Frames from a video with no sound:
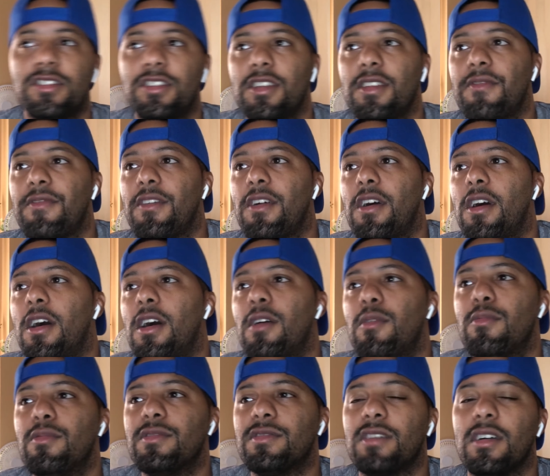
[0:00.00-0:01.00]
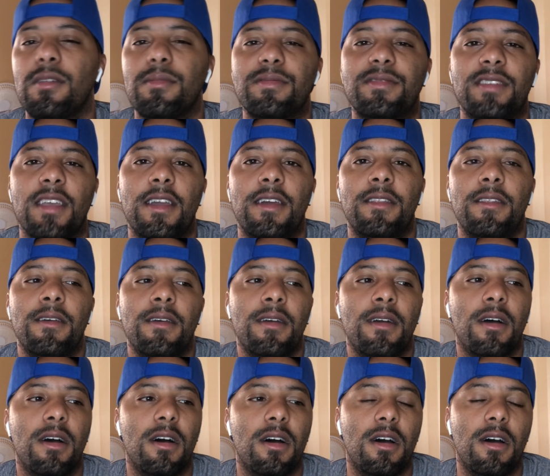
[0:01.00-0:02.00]
Jennifer Han was upset
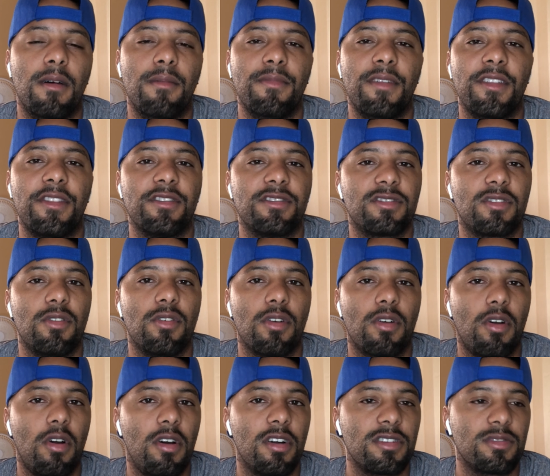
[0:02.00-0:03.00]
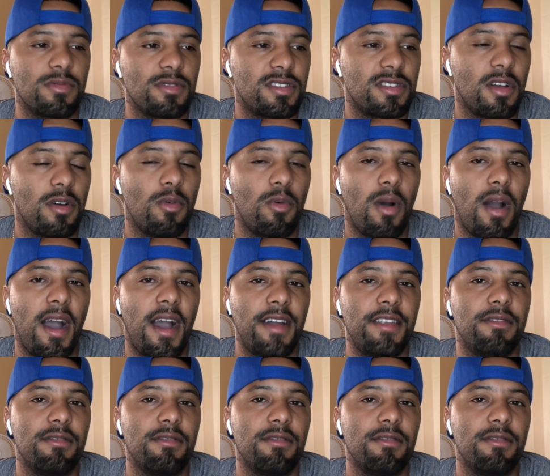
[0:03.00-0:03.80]
um, that the scorecards were so wide.